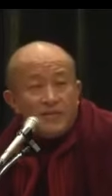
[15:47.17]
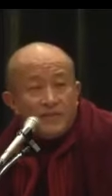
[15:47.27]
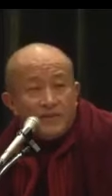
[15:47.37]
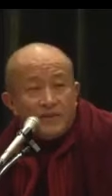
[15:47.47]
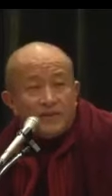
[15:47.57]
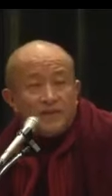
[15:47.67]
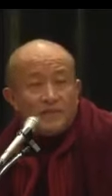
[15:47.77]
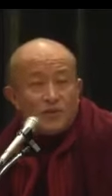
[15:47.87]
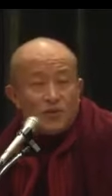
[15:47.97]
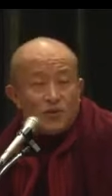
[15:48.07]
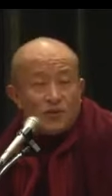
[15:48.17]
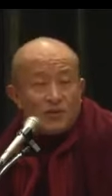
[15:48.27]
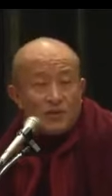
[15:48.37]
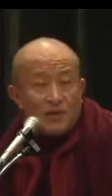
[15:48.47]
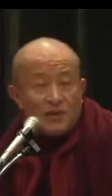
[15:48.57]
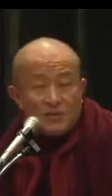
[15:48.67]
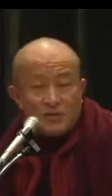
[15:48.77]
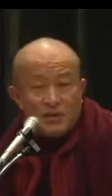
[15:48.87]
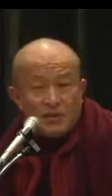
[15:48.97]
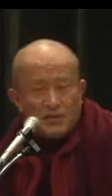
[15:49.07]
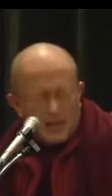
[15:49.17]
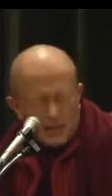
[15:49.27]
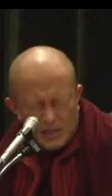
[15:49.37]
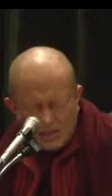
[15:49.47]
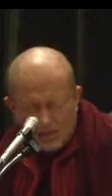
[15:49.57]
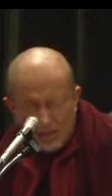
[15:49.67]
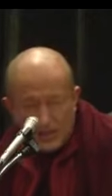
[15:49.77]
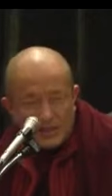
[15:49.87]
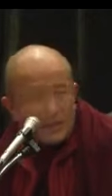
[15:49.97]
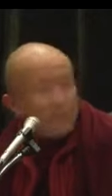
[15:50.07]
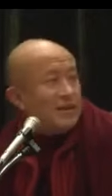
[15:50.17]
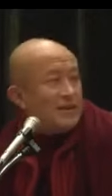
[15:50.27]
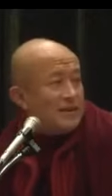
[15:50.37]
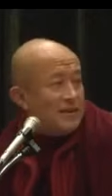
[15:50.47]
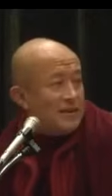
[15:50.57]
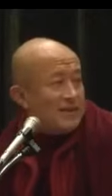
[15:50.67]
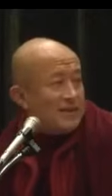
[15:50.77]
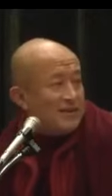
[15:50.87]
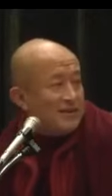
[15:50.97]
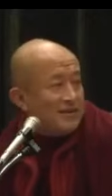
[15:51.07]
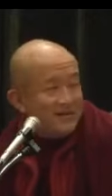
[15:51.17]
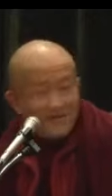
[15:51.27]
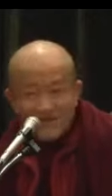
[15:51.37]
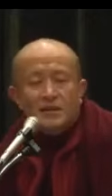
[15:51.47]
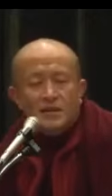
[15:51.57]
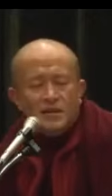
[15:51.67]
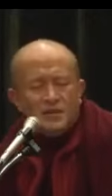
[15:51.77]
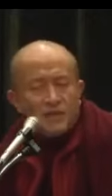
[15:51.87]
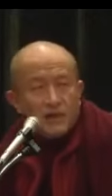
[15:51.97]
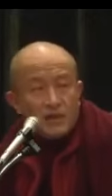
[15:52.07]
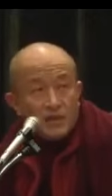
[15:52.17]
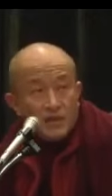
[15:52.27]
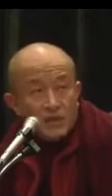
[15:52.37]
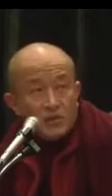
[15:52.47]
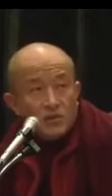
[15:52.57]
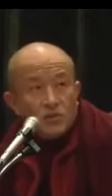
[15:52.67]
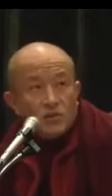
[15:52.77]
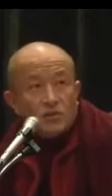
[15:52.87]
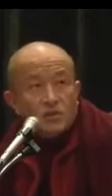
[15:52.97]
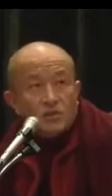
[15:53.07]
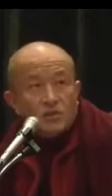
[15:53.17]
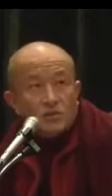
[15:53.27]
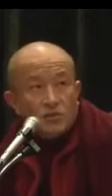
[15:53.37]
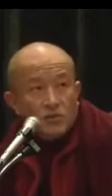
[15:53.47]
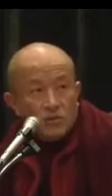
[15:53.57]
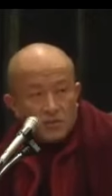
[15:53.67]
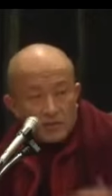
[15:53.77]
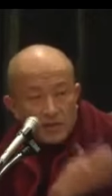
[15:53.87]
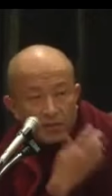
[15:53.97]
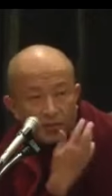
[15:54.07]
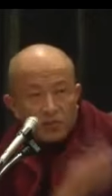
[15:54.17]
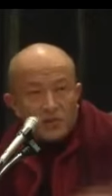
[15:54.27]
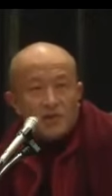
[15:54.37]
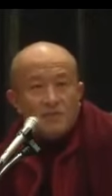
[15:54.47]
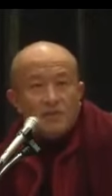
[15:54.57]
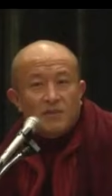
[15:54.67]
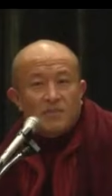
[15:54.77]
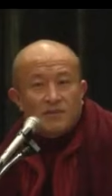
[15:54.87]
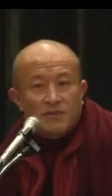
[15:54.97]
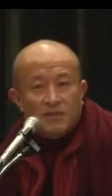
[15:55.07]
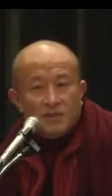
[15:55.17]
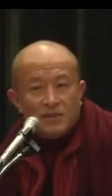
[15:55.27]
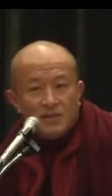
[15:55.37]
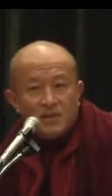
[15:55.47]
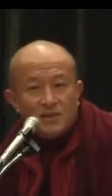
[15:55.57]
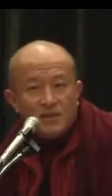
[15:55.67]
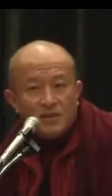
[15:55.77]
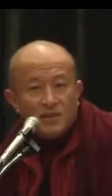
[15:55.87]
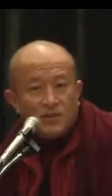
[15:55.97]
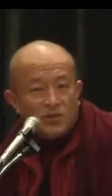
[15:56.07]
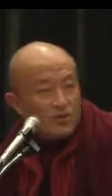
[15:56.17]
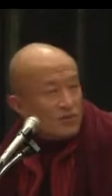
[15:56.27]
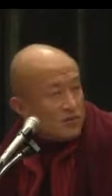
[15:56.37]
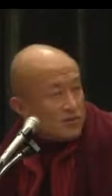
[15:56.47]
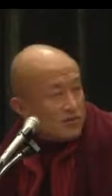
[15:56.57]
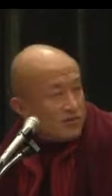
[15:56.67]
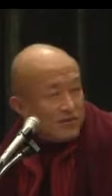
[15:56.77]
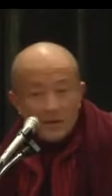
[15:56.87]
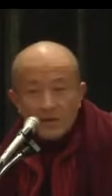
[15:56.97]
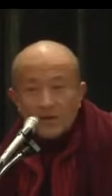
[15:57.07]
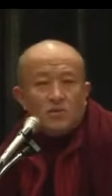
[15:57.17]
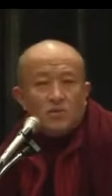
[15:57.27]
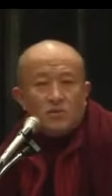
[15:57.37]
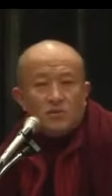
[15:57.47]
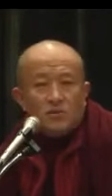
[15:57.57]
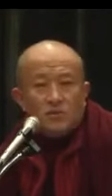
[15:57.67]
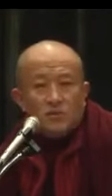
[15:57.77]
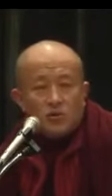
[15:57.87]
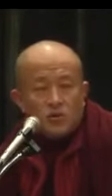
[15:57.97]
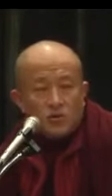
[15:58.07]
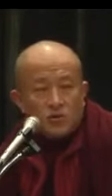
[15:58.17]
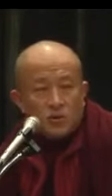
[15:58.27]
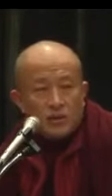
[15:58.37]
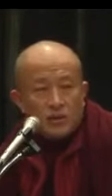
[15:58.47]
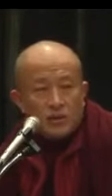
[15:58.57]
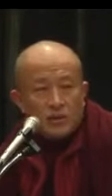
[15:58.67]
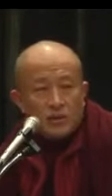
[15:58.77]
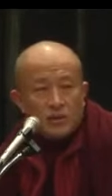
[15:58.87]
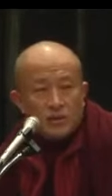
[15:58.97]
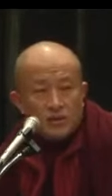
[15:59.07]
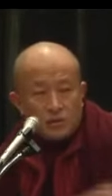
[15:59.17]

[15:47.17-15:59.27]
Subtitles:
Every time I go and see him, he makes such a big deal. His veneration towards, supposedly my previous incarnation, Khentse Rinpoche, or also I think